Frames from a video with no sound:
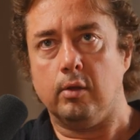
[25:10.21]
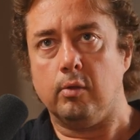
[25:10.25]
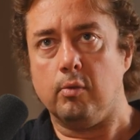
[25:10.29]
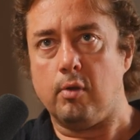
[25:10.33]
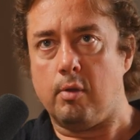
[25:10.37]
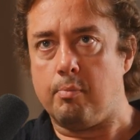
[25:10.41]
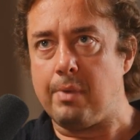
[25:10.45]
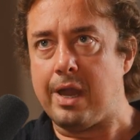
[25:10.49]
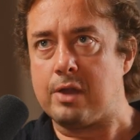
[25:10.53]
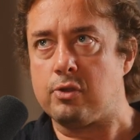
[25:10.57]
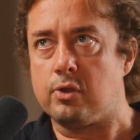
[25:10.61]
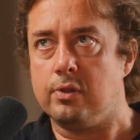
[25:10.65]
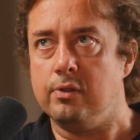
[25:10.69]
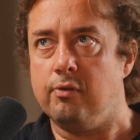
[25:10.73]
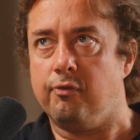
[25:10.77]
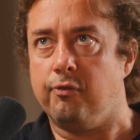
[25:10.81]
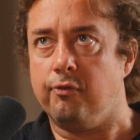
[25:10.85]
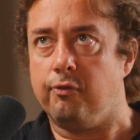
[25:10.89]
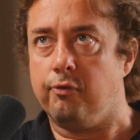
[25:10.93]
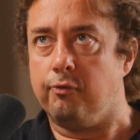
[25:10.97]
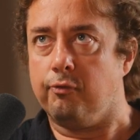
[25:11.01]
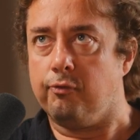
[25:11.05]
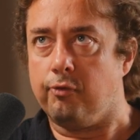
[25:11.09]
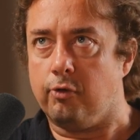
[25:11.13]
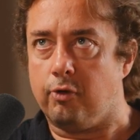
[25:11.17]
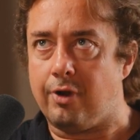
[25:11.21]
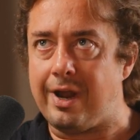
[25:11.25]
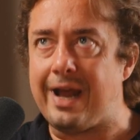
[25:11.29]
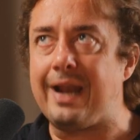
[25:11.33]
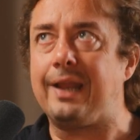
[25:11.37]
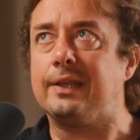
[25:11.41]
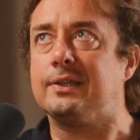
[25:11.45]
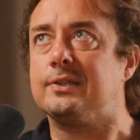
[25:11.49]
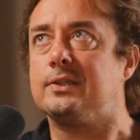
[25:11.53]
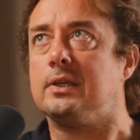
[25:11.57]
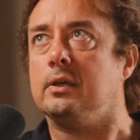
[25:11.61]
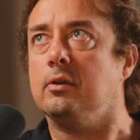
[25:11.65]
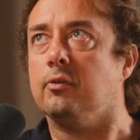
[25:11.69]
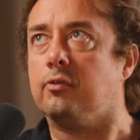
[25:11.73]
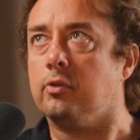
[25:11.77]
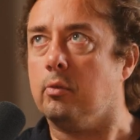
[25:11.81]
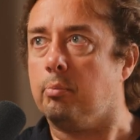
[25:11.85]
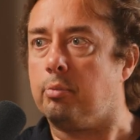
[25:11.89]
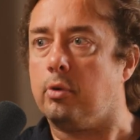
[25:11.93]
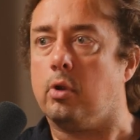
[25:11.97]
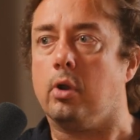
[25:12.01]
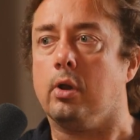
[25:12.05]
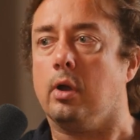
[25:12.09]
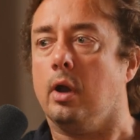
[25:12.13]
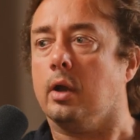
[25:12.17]
Imagine the virality of the
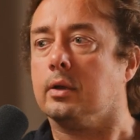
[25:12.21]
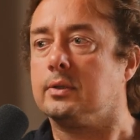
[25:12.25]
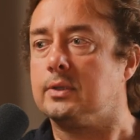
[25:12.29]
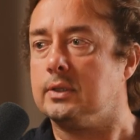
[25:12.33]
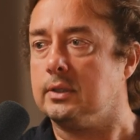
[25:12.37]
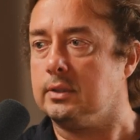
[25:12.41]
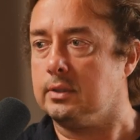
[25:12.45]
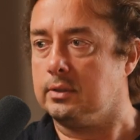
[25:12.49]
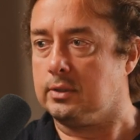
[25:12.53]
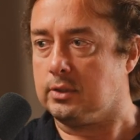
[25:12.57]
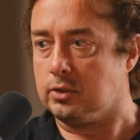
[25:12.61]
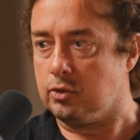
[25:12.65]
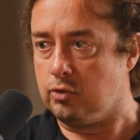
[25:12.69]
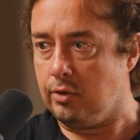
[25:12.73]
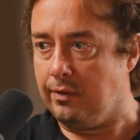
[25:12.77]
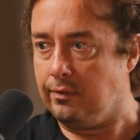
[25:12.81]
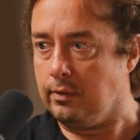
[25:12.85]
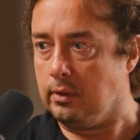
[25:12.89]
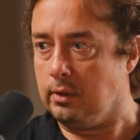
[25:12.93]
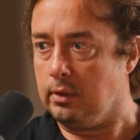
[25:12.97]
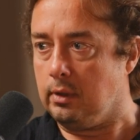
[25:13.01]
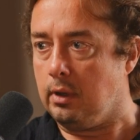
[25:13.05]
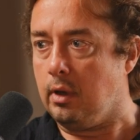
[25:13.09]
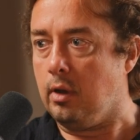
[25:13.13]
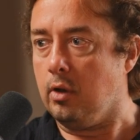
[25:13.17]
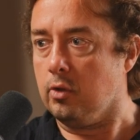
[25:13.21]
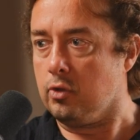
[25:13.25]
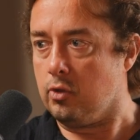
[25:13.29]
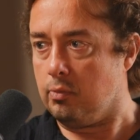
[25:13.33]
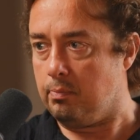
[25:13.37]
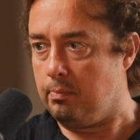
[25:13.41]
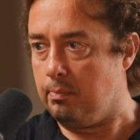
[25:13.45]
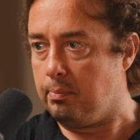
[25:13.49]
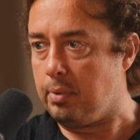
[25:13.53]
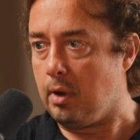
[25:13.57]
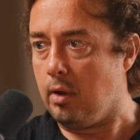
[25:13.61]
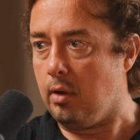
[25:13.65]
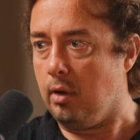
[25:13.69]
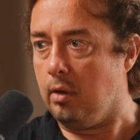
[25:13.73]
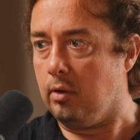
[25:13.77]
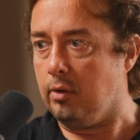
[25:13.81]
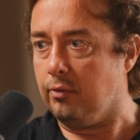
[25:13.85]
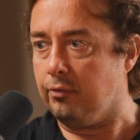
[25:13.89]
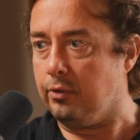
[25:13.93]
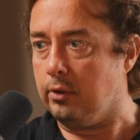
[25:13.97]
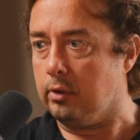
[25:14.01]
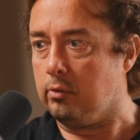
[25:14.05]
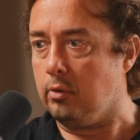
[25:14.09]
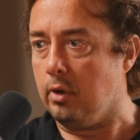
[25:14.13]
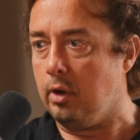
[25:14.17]
product has driven a large part
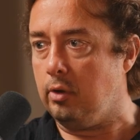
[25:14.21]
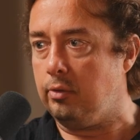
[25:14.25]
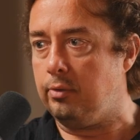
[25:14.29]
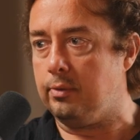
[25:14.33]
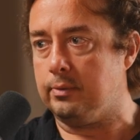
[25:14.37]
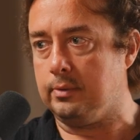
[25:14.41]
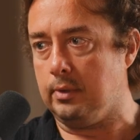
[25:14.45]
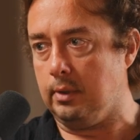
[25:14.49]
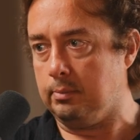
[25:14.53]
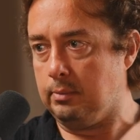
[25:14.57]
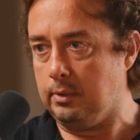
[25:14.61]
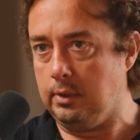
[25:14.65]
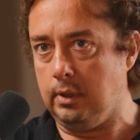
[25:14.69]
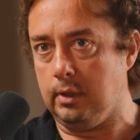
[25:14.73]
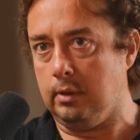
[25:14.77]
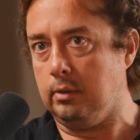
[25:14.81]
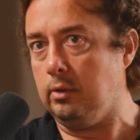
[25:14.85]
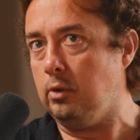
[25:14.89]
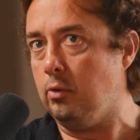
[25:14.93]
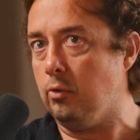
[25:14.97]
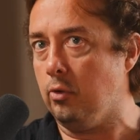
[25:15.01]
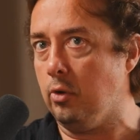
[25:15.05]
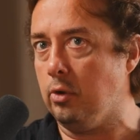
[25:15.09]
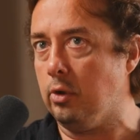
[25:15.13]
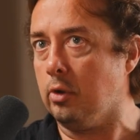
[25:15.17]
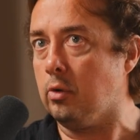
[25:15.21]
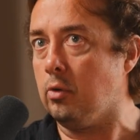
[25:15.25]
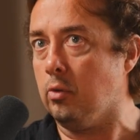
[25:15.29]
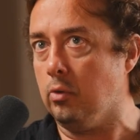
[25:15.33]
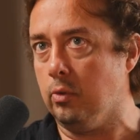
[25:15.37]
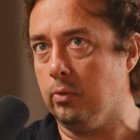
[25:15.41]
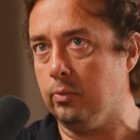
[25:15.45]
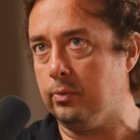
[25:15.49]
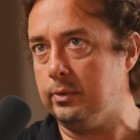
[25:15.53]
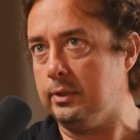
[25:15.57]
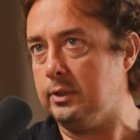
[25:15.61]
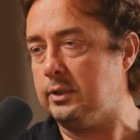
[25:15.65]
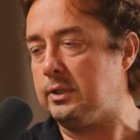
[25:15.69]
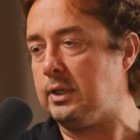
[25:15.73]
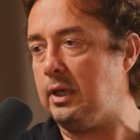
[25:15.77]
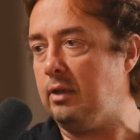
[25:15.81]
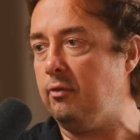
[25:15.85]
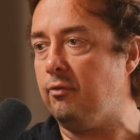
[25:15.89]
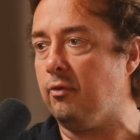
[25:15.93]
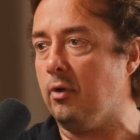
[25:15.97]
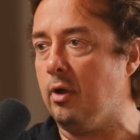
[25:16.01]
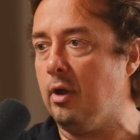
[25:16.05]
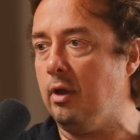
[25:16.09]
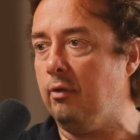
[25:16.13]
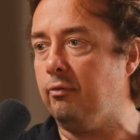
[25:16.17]
of the growth. Like, you're on a call, you see
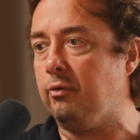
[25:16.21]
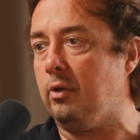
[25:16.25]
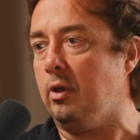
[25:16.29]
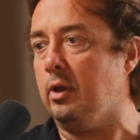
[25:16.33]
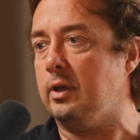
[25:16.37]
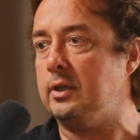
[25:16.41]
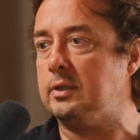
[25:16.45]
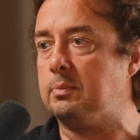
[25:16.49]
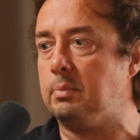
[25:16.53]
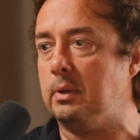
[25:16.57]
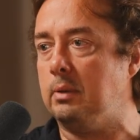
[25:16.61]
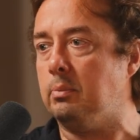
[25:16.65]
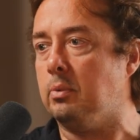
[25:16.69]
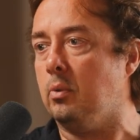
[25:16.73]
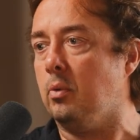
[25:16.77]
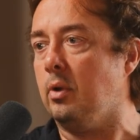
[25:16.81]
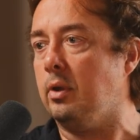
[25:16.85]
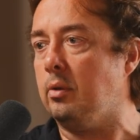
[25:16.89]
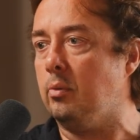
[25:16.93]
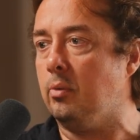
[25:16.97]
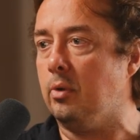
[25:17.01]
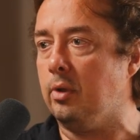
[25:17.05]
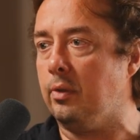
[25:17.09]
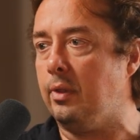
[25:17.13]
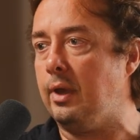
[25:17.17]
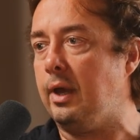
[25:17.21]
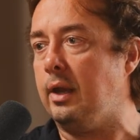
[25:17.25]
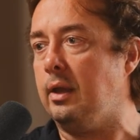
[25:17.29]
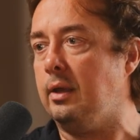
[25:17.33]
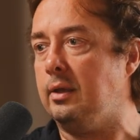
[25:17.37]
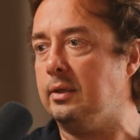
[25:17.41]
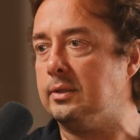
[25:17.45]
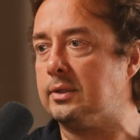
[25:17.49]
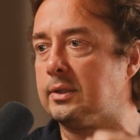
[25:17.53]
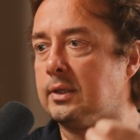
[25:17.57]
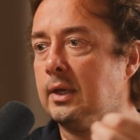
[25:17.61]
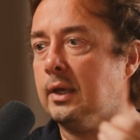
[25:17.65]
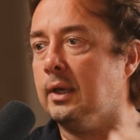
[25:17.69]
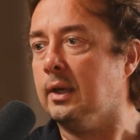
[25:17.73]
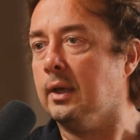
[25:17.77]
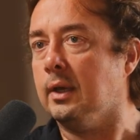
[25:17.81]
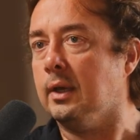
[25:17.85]
Fireflies, people wonder what that is.